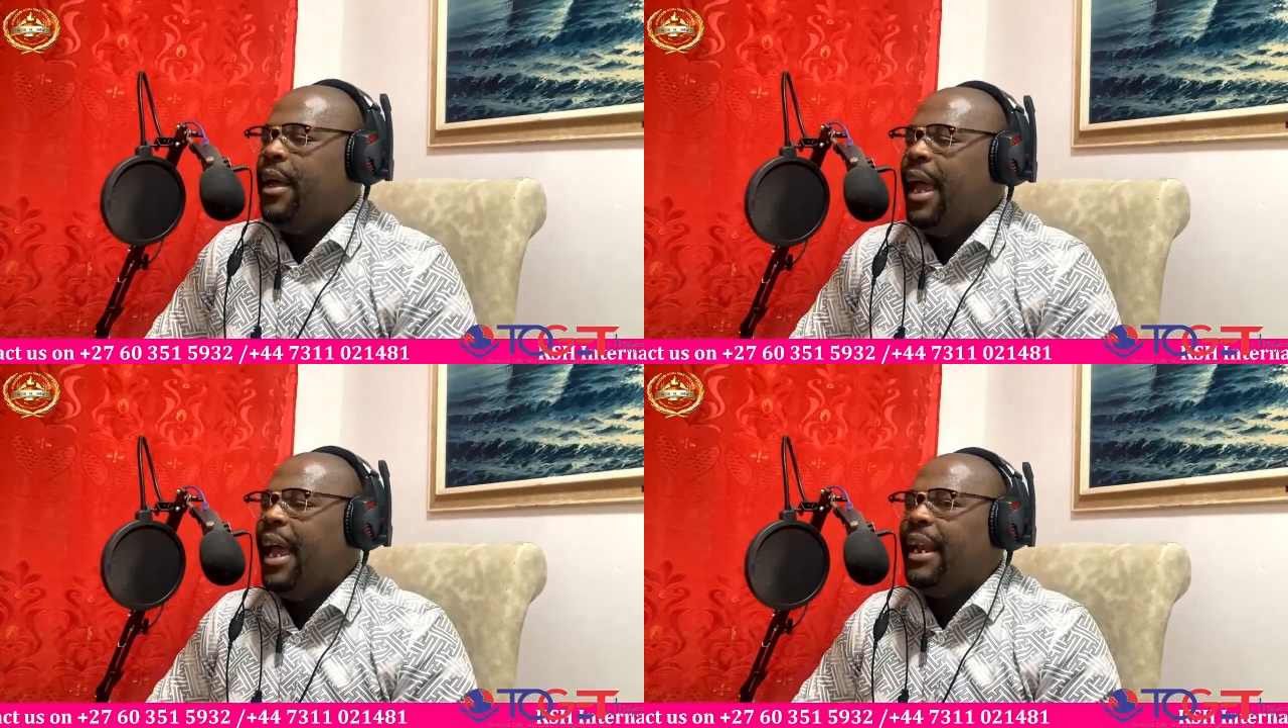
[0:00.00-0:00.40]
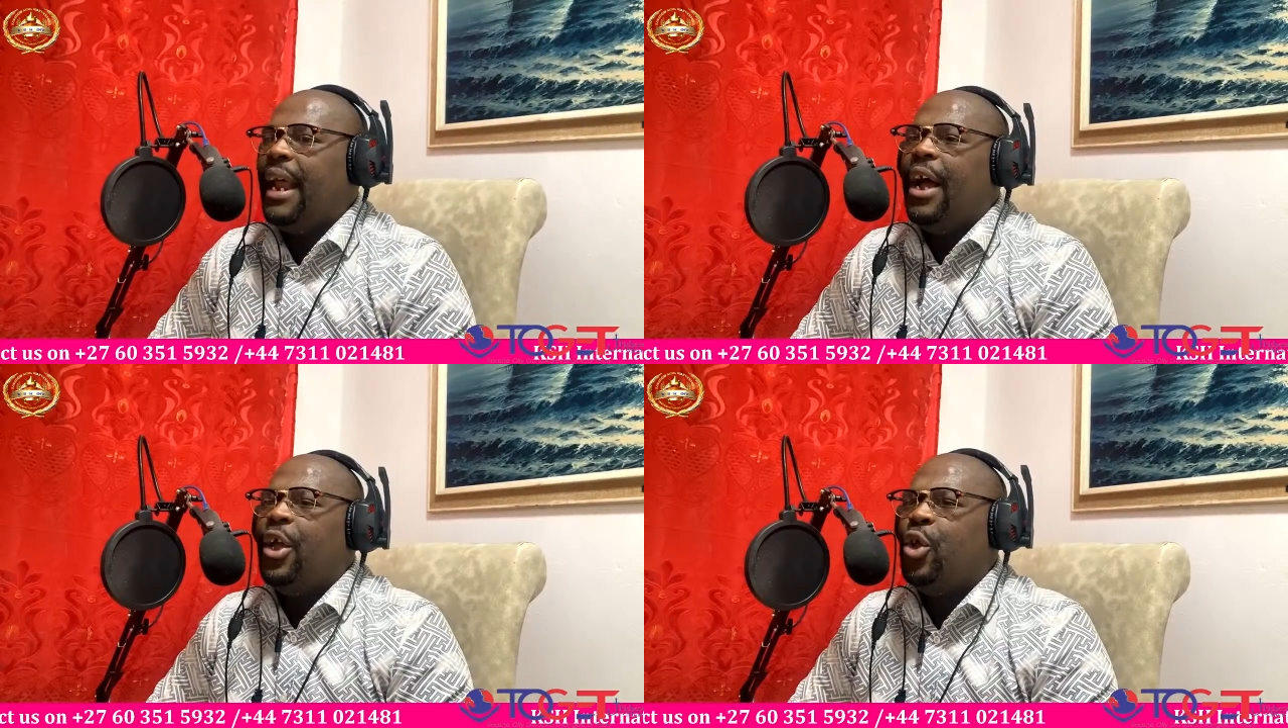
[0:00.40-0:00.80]
and
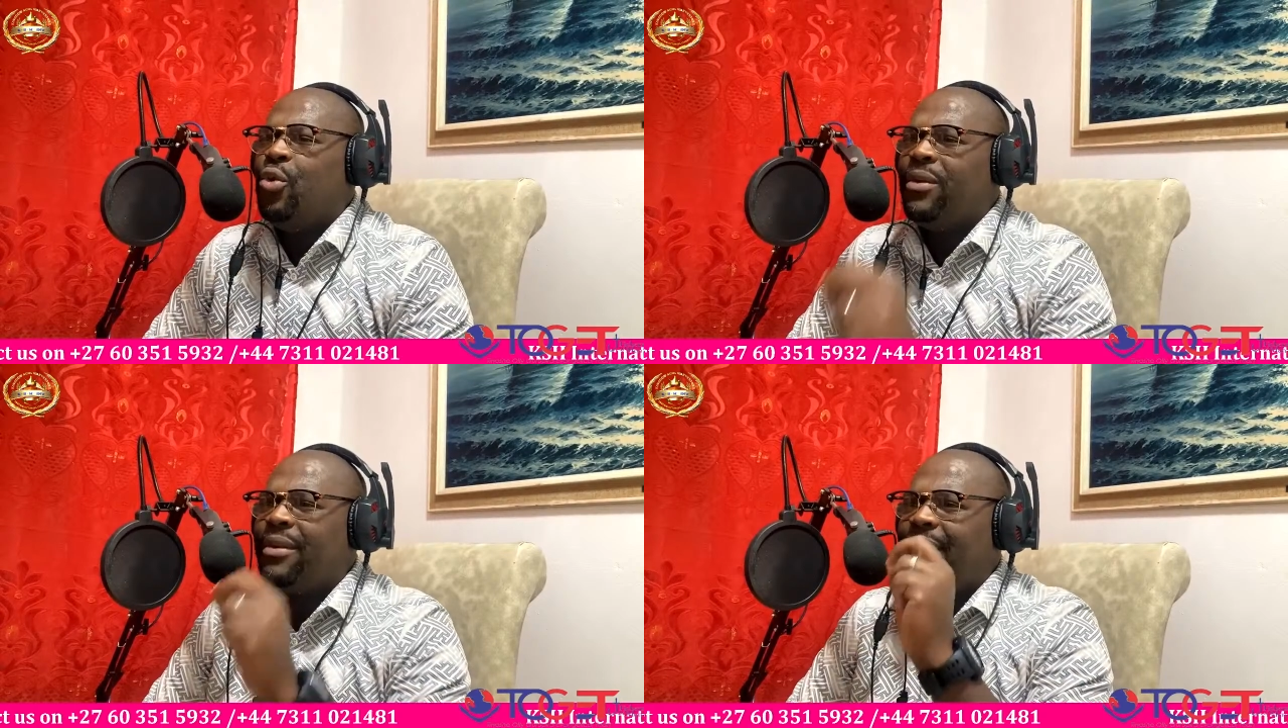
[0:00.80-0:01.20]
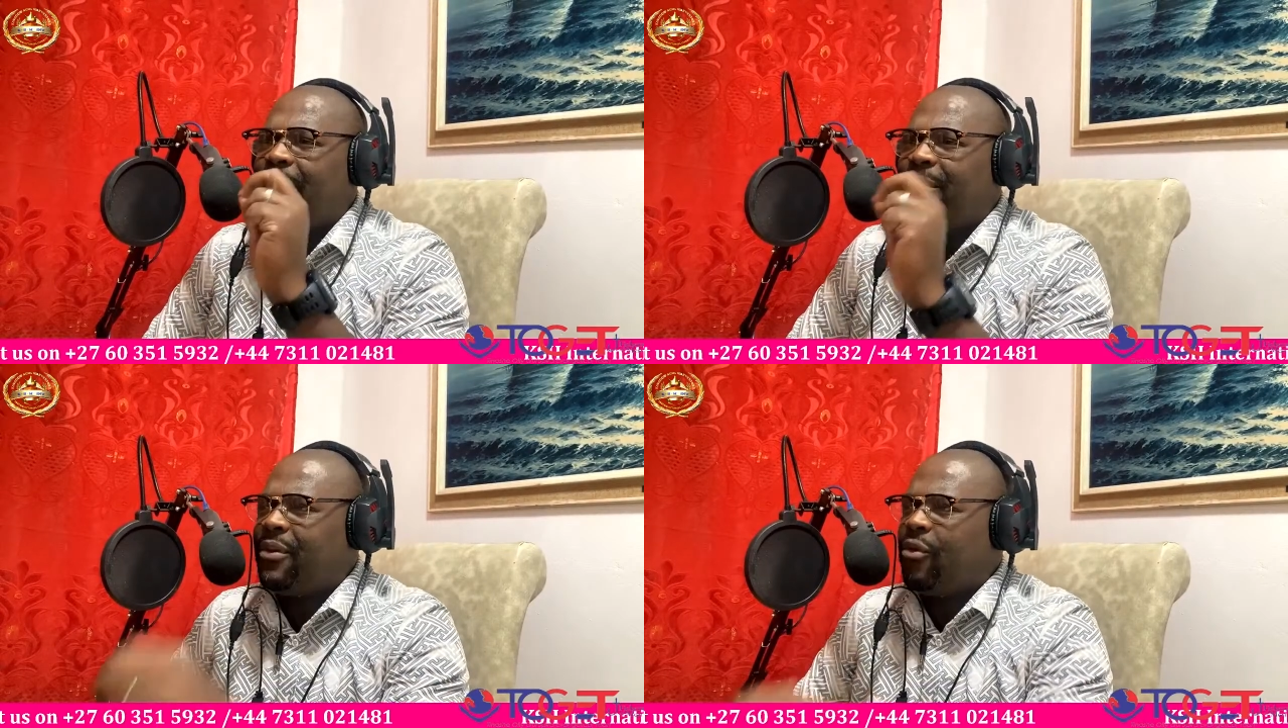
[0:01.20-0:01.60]
you
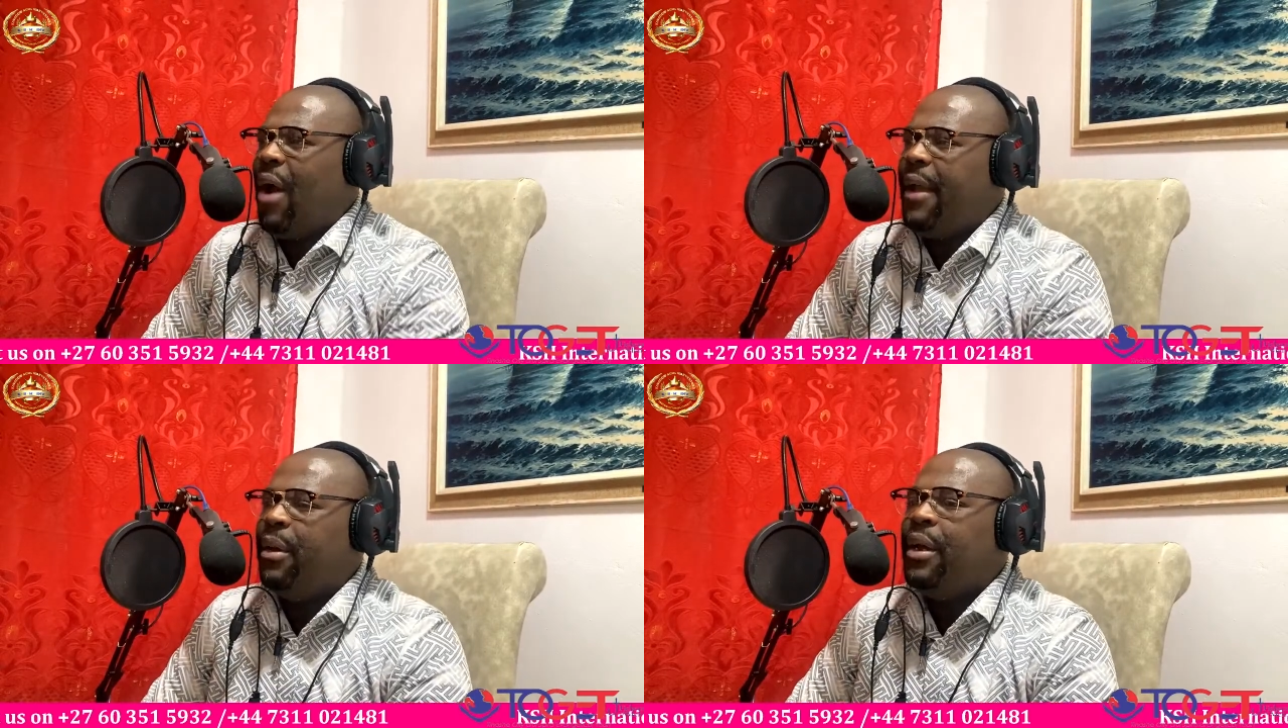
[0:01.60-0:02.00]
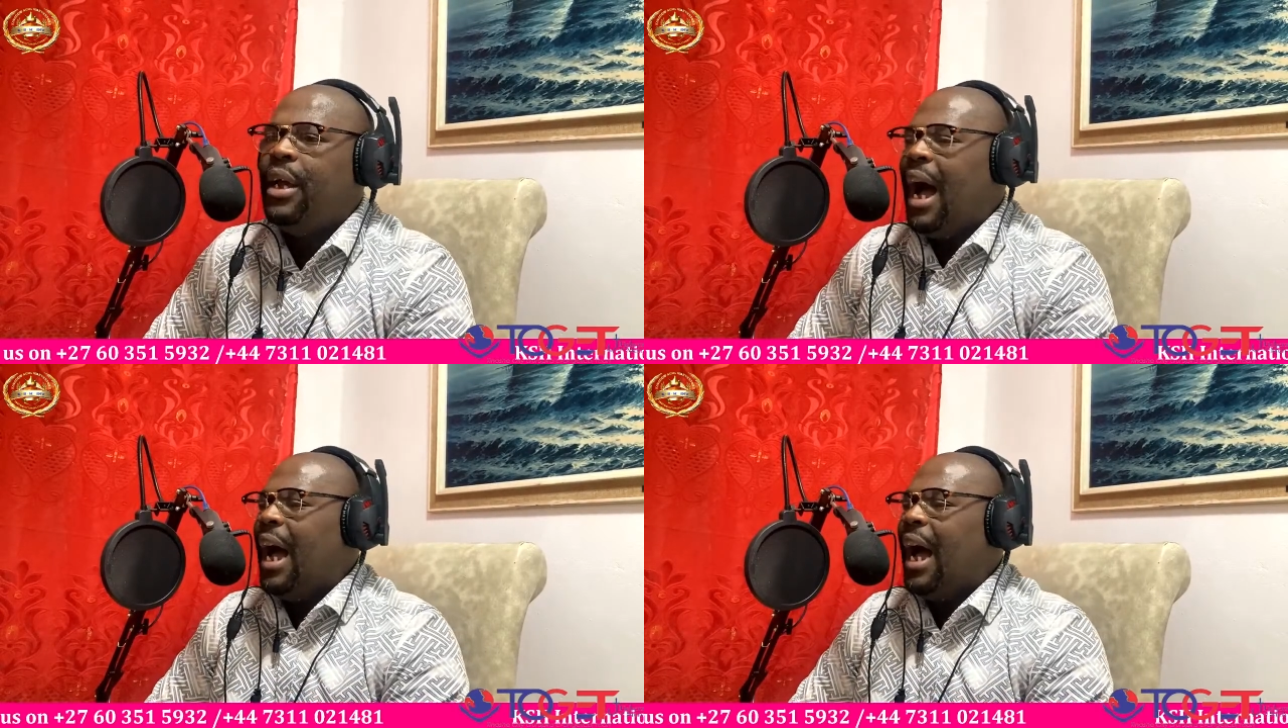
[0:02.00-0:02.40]
subscribe
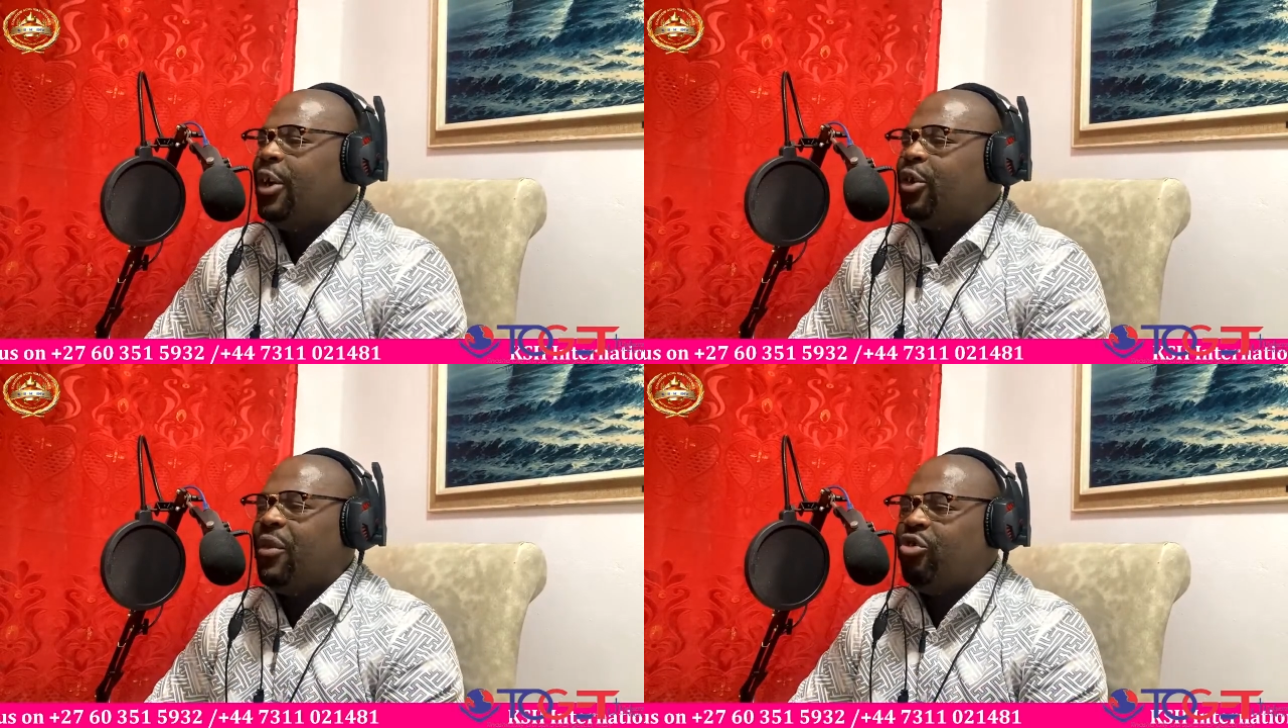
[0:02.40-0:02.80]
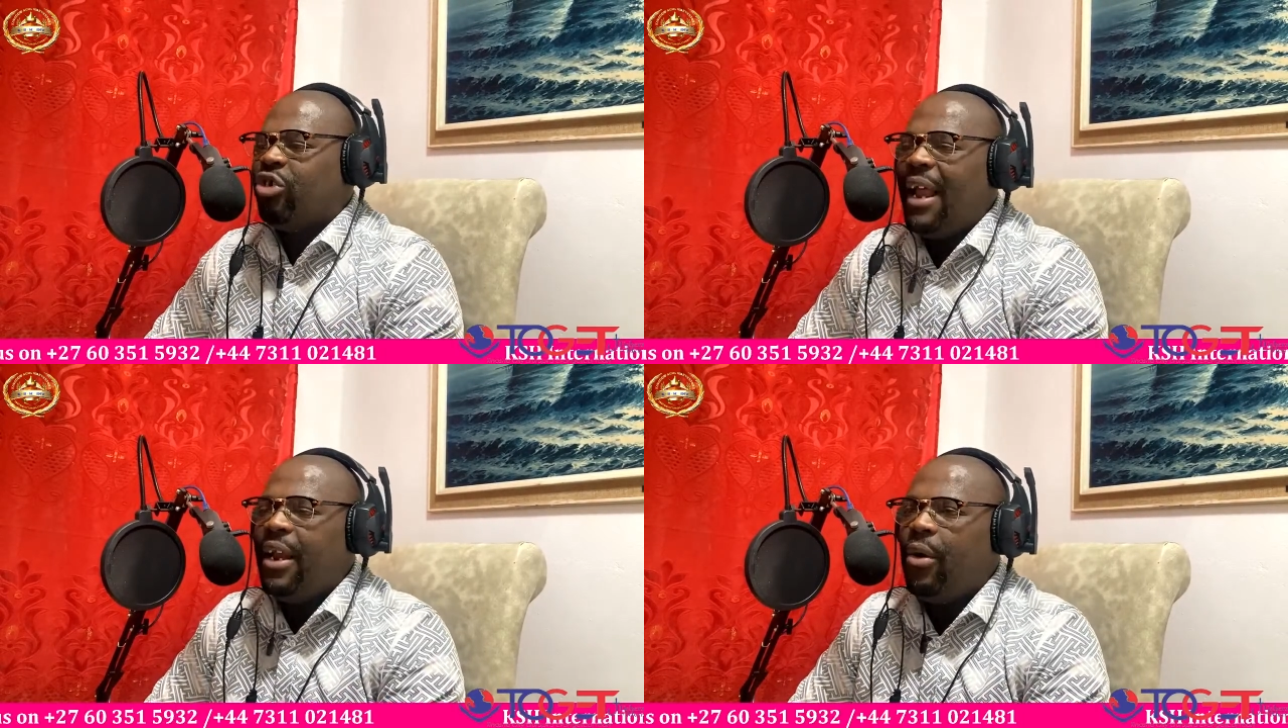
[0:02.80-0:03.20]
to the
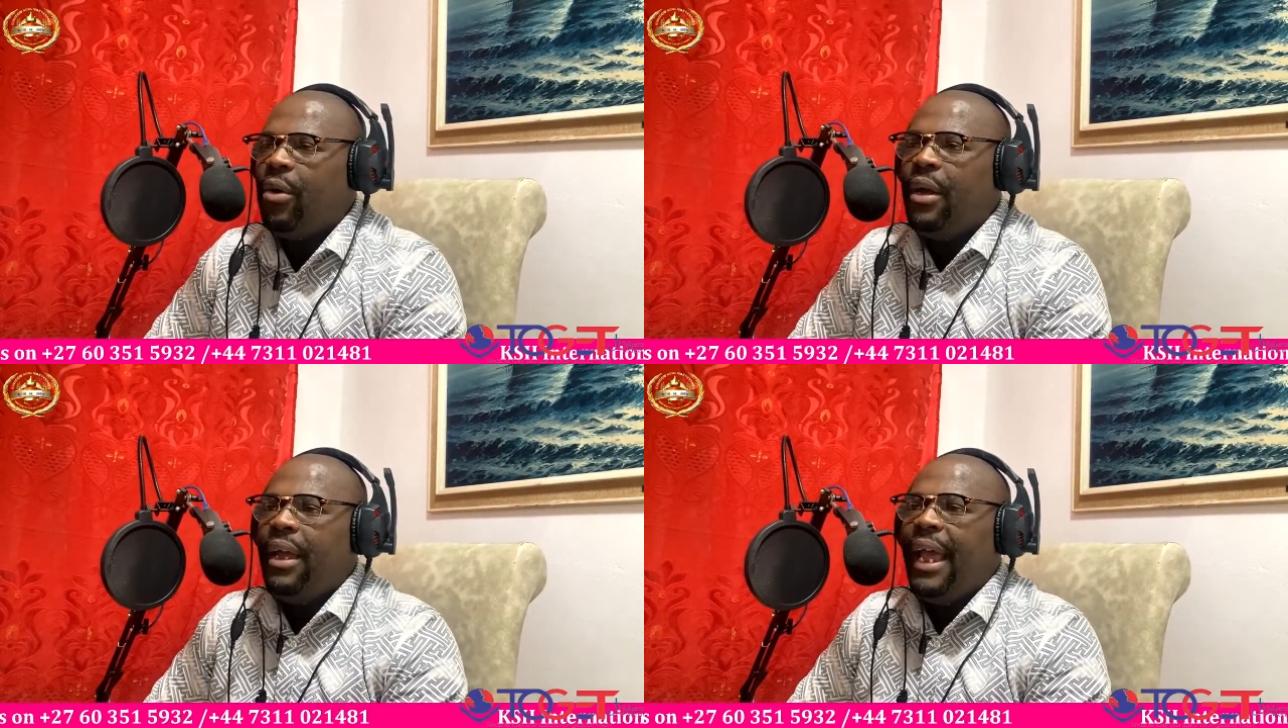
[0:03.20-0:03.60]
channel.